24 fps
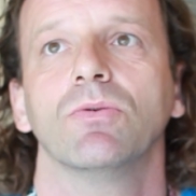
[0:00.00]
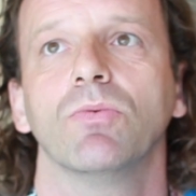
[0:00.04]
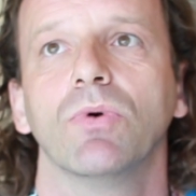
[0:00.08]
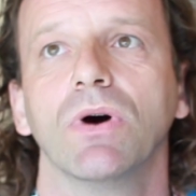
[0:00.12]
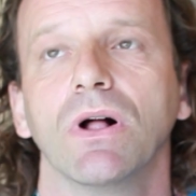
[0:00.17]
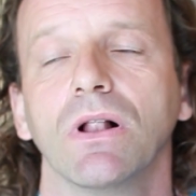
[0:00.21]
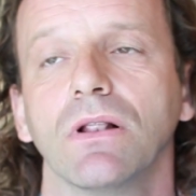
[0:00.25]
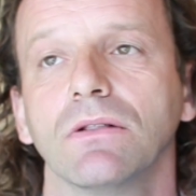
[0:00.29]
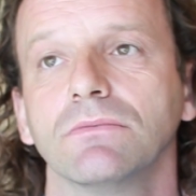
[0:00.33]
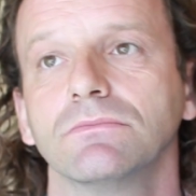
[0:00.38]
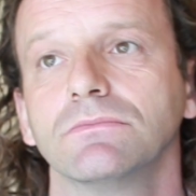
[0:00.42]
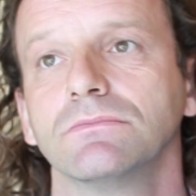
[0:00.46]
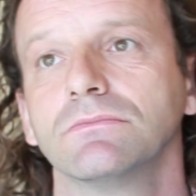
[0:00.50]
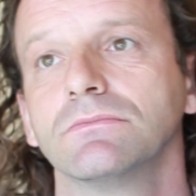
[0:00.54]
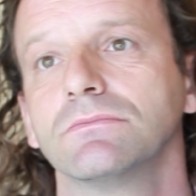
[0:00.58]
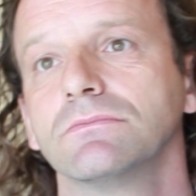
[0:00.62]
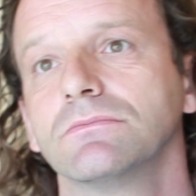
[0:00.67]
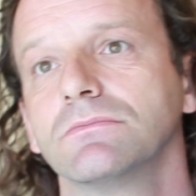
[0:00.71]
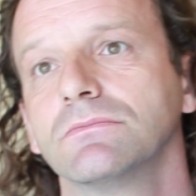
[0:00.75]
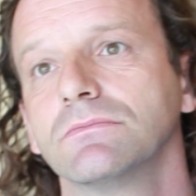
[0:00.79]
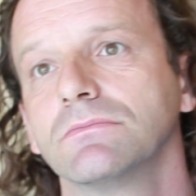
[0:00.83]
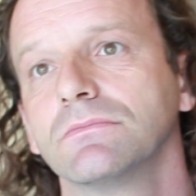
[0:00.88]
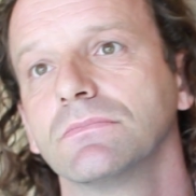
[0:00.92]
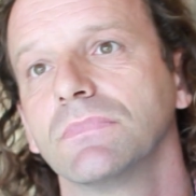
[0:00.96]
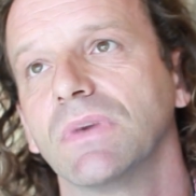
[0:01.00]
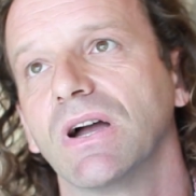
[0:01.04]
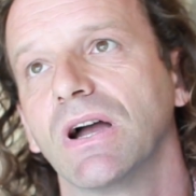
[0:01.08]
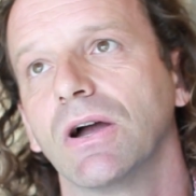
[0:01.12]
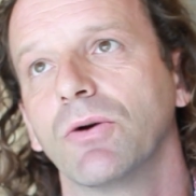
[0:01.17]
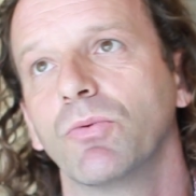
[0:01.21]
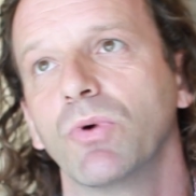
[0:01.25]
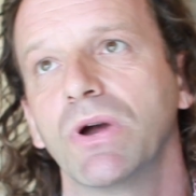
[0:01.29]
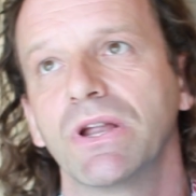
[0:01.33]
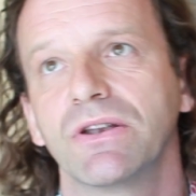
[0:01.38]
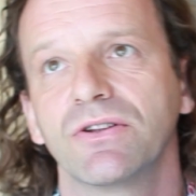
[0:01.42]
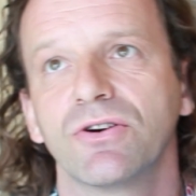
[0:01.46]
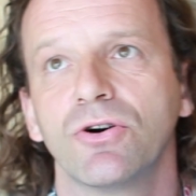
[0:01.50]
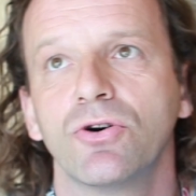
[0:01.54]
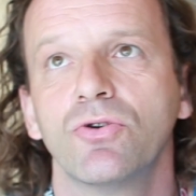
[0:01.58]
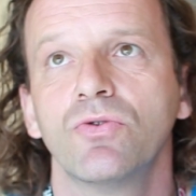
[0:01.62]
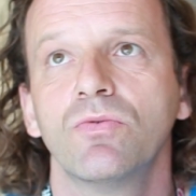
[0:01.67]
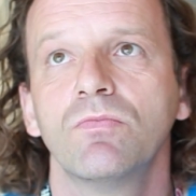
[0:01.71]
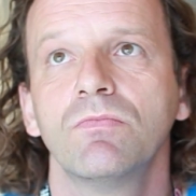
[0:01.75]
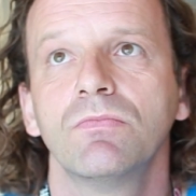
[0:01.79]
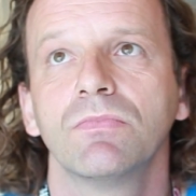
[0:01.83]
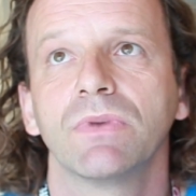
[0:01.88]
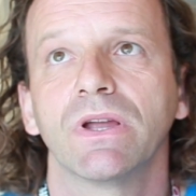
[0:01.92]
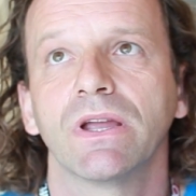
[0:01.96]
Well, I went
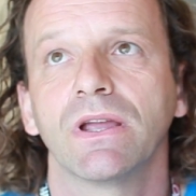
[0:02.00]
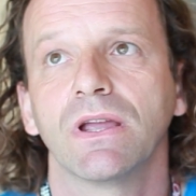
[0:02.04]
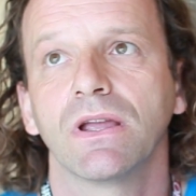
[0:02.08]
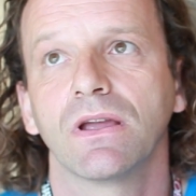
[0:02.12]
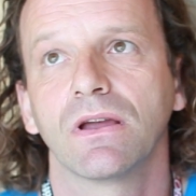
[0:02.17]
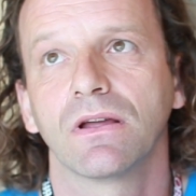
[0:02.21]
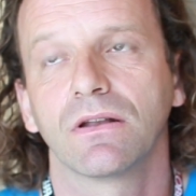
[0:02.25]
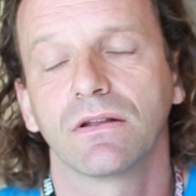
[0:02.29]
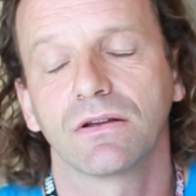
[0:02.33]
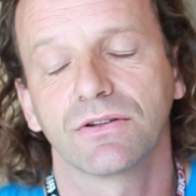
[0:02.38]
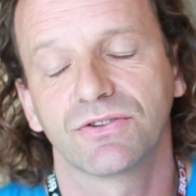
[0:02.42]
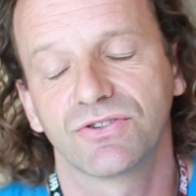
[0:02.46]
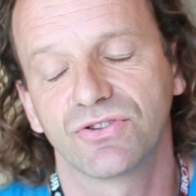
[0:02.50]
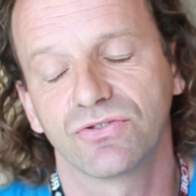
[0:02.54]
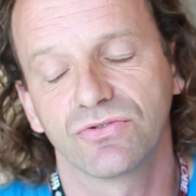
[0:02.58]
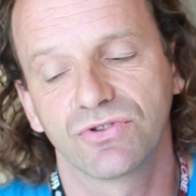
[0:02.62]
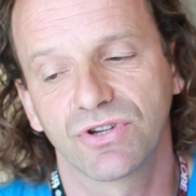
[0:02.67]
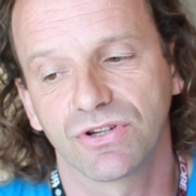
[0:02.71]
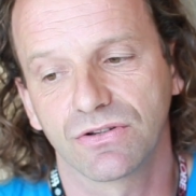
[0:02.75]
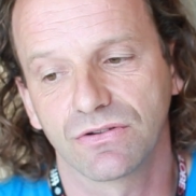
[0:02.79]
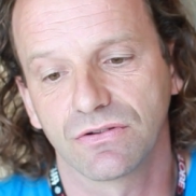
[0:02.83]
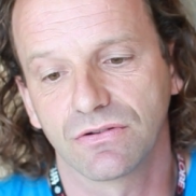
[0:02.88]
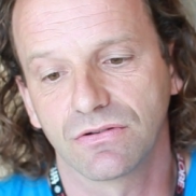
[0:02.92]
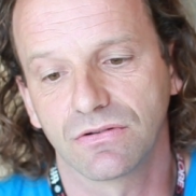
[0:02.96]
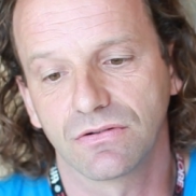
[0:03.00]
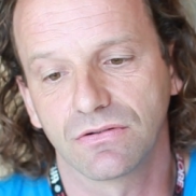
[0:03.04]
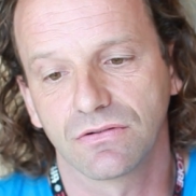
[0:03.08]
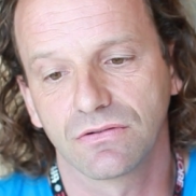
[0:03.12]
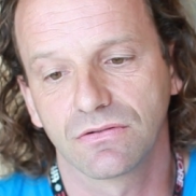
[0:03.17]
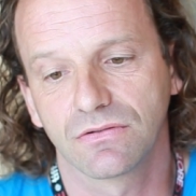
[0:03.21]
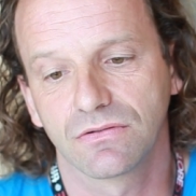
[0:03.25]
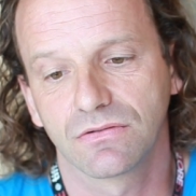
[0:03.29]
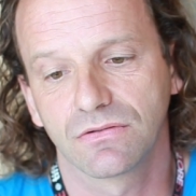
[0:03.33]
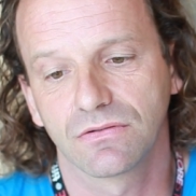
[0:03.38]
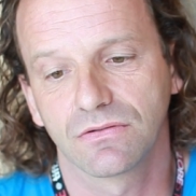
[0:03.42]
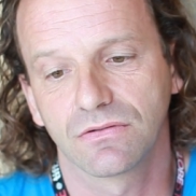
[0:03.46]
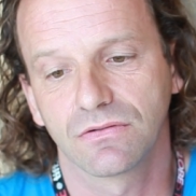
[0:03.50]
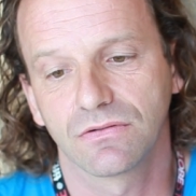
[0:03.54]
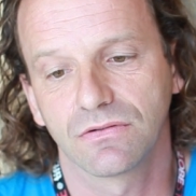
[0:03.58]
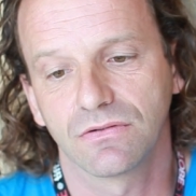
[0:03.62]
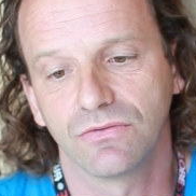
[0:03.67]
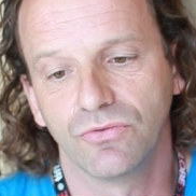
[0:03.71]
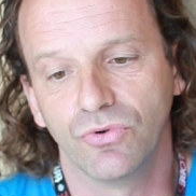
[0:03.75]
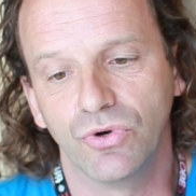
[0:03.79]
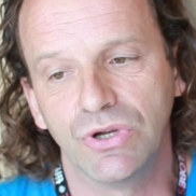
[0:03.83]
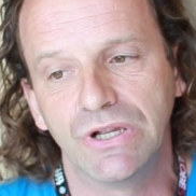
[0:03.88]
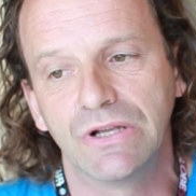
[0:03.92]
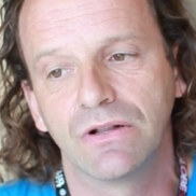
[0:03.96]
home and I took a
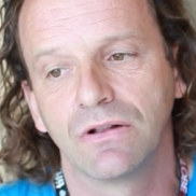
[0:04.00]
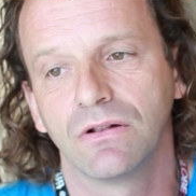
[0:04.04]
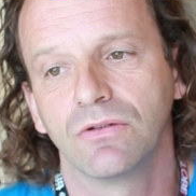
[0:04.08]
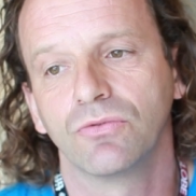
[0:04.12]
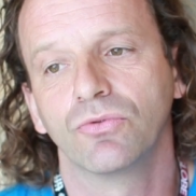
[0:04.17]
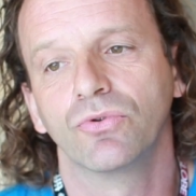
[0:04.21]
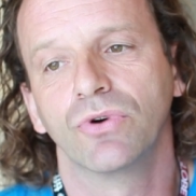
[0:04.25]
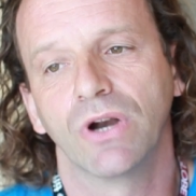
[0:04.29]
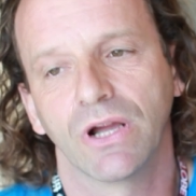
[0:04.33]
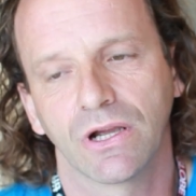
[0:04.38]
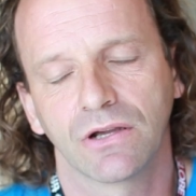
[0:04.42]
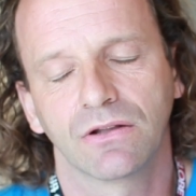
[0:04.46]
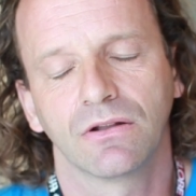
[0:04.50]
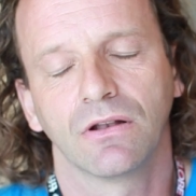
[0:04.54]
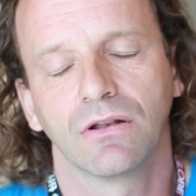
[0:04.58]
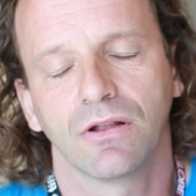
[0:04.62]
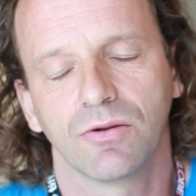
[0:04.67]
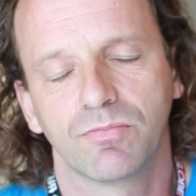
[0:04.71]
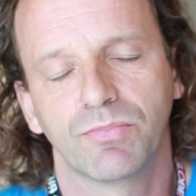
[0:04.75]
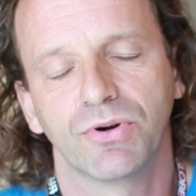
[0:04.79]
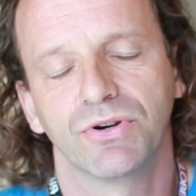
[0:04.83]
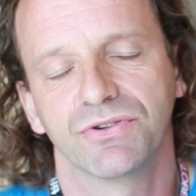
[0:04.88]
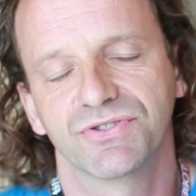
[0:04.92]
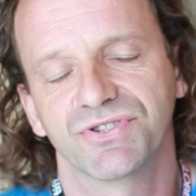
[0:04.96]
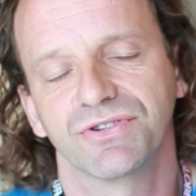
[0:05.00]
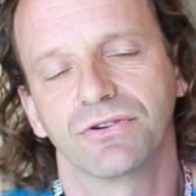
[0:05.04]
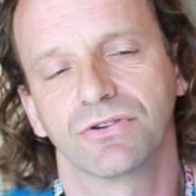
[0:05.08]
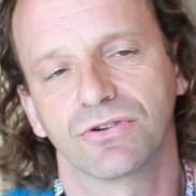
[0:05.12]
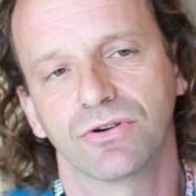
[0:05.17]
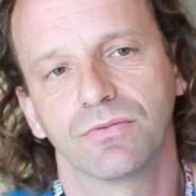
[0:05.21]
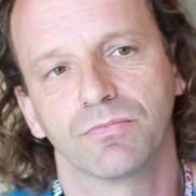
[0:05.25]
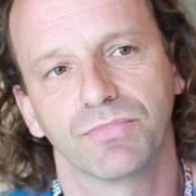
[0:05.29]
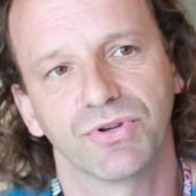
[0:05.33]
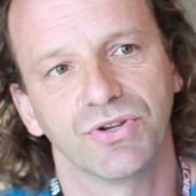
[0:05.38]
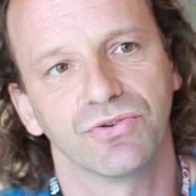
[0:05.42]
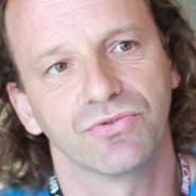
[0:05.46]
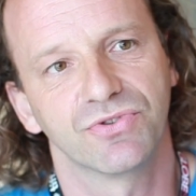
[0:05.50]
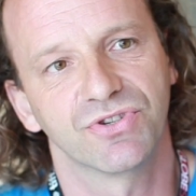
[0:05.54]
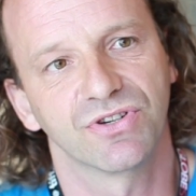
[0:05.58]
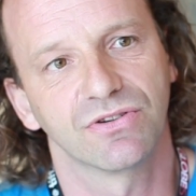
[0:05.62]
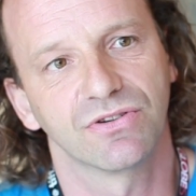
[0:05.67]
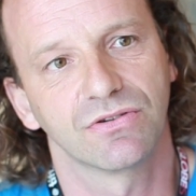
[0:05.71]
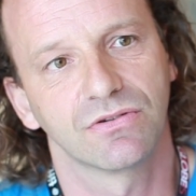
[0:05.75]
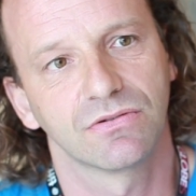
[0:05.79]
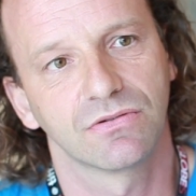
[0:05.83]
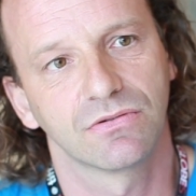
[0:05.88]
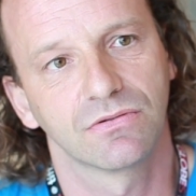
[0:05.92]
real regular personal computer,